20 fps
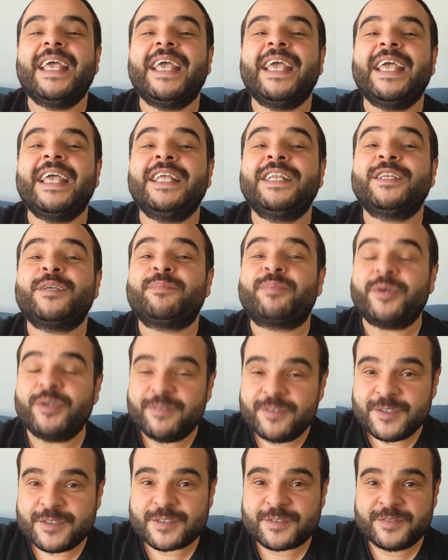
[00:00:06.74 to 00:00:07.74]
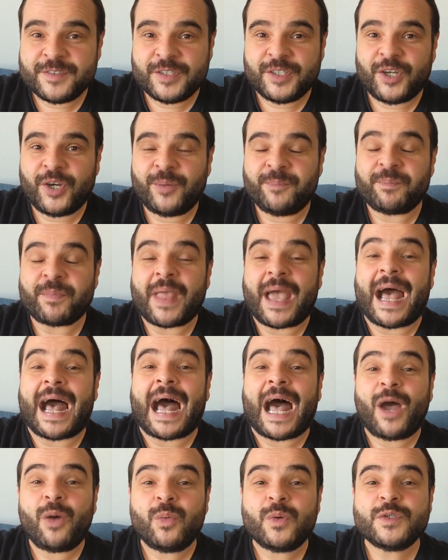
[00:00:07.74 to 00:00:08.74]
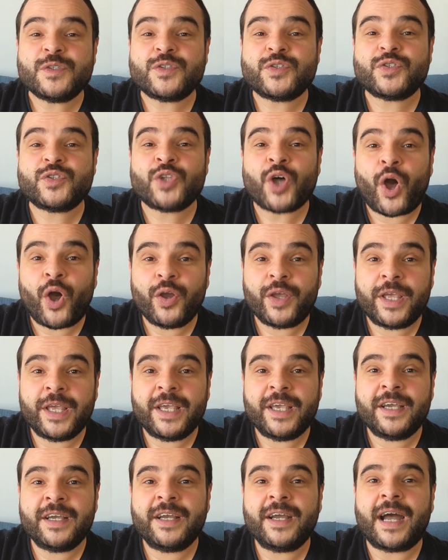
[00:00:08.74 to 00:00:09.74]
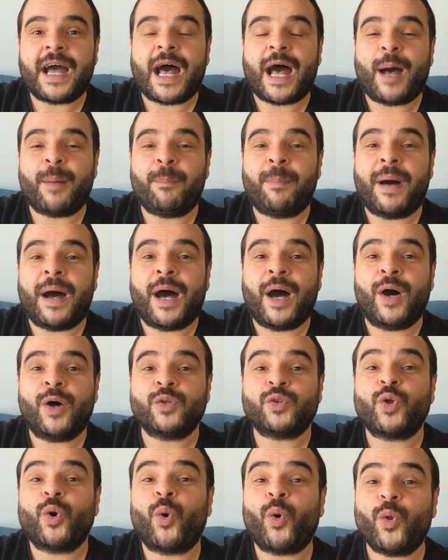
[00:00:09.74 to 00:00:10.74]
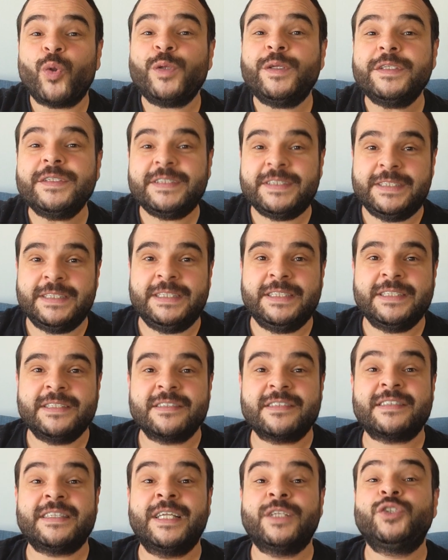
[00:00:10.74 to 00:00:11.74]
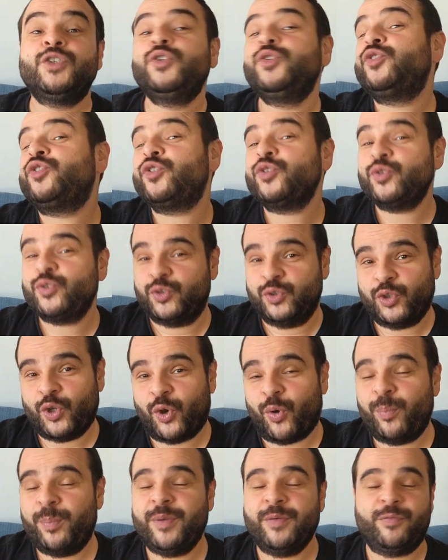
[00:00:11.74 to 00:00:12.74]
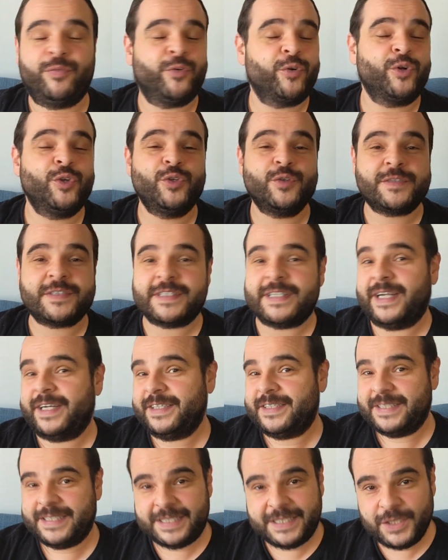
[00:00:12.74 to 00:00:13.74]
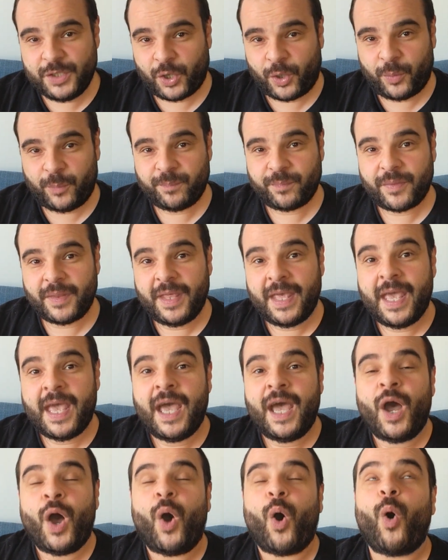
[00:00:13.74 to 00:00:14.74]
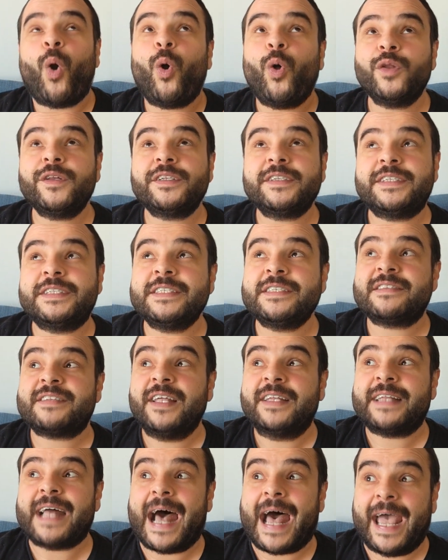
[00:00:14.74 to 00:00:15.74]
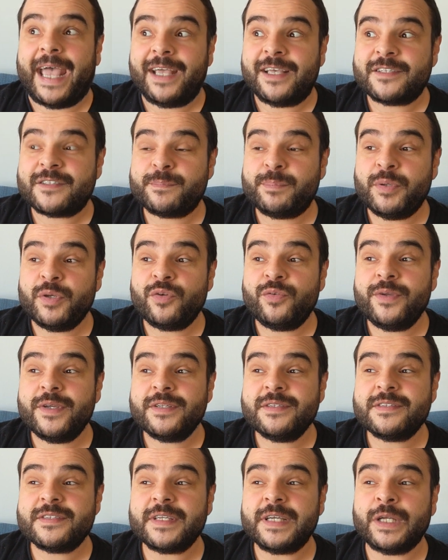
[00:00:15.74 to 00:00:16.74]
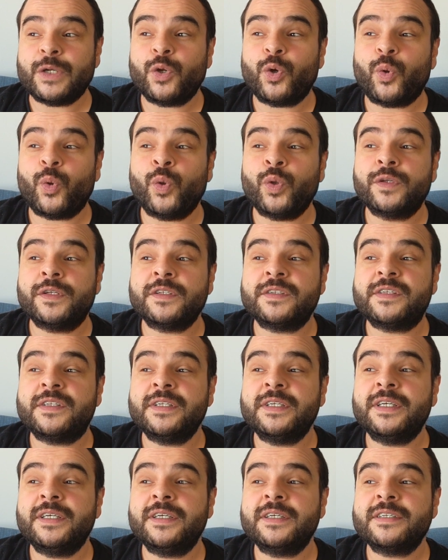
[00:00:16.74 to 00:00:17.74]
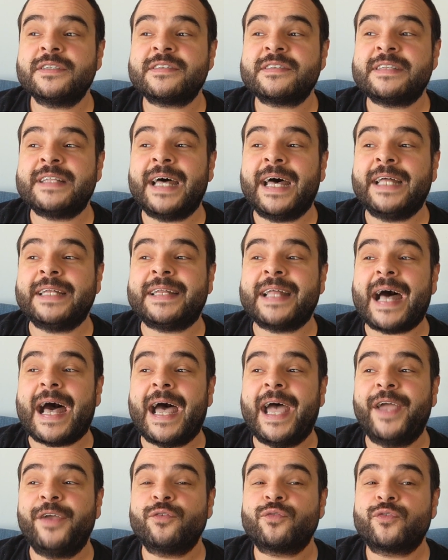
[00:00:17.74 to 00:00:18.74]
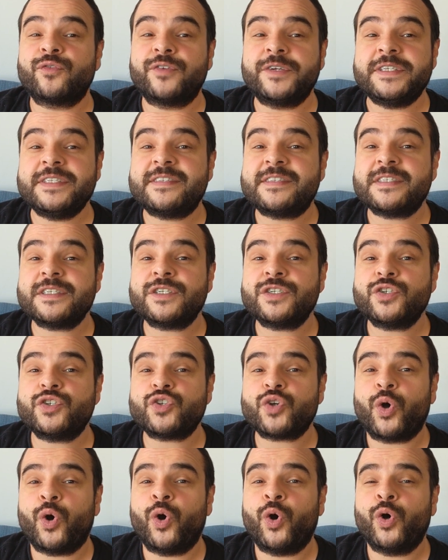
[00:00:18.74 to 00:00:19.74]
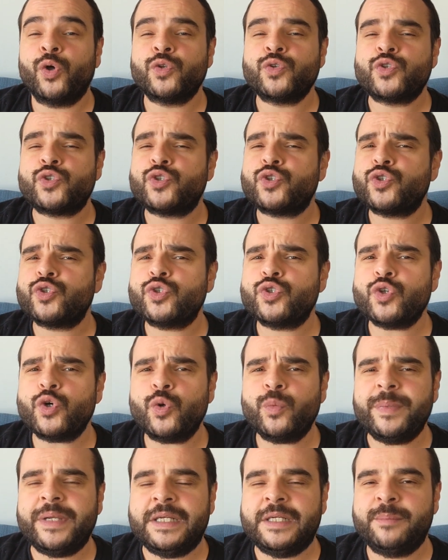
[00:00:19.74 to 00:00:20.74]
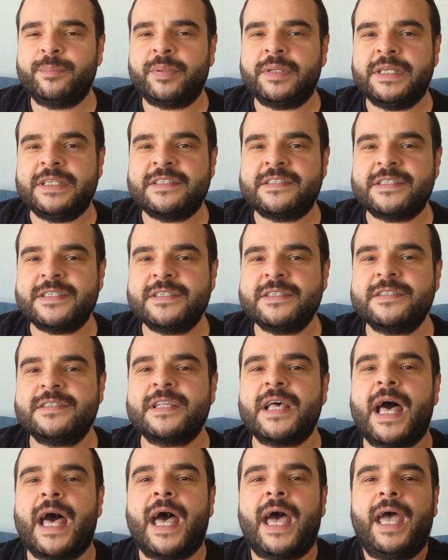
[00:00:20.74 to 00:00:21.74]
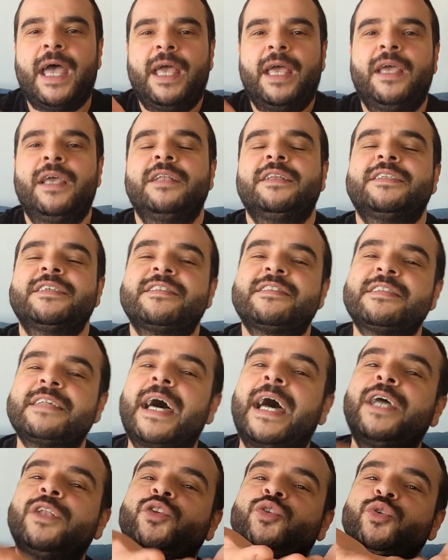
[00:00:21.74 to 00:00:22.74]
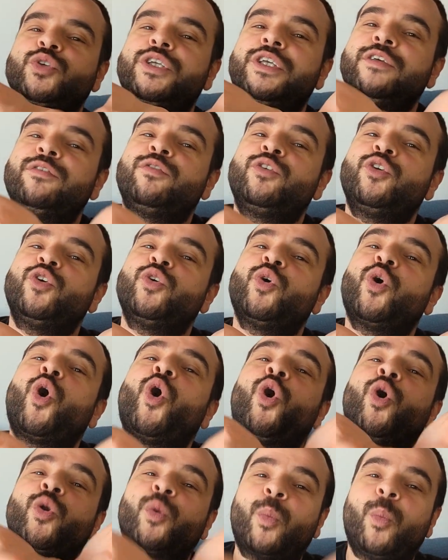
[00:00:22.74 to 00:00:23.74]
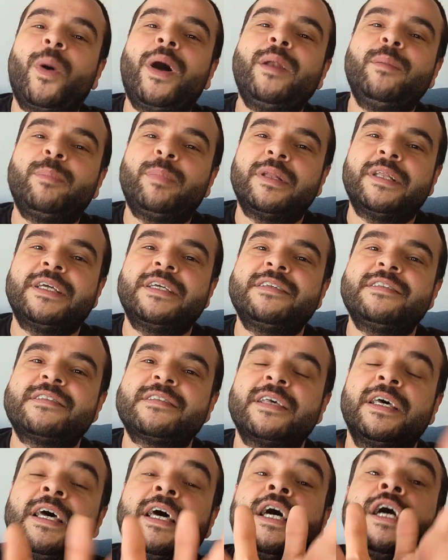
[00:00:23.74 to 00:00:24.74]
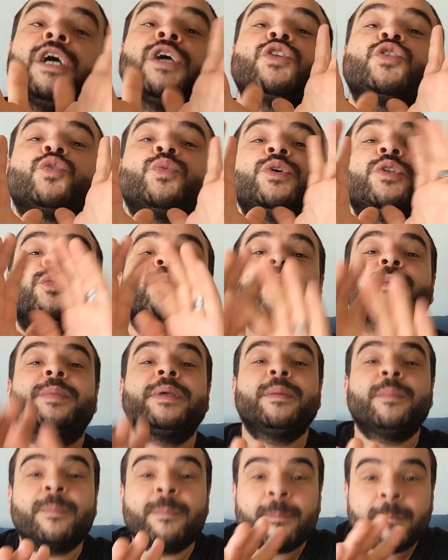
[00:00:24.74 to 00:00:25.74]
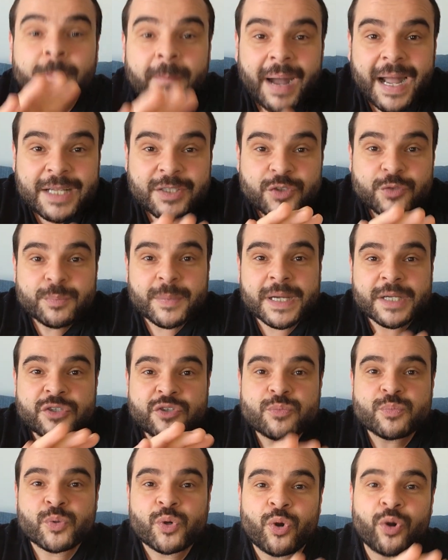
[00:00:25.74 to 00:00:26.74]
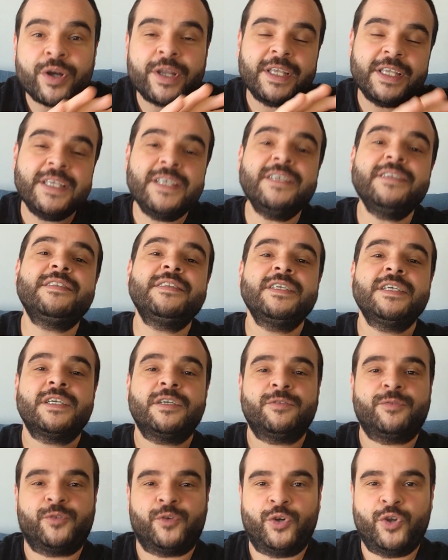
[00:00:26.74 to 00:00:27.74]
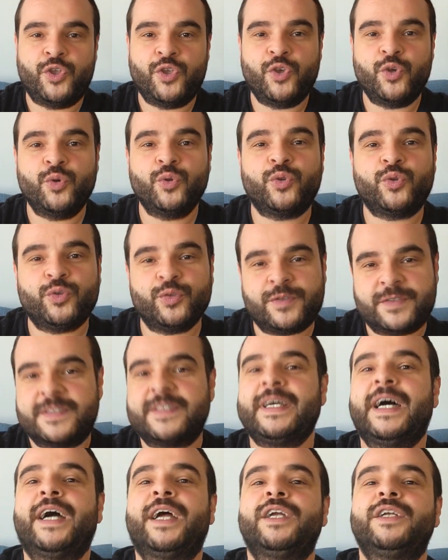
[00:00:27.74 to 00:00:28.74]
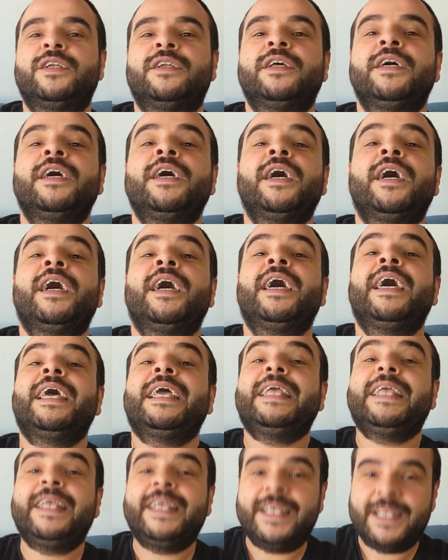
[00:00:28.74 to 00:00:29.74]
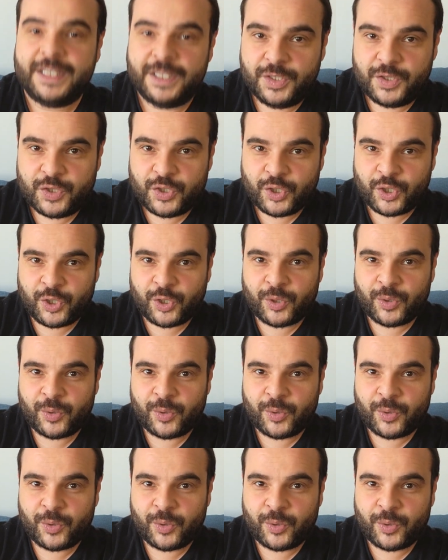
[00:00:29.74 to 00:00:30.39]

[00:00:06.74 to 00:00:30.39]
In the previous video, I was talking about all the things that you should know before you start keto. All the things that I experience and all the things that I research on so many places, I decide to give you on one place so it will be much, much more easier for you to start keto.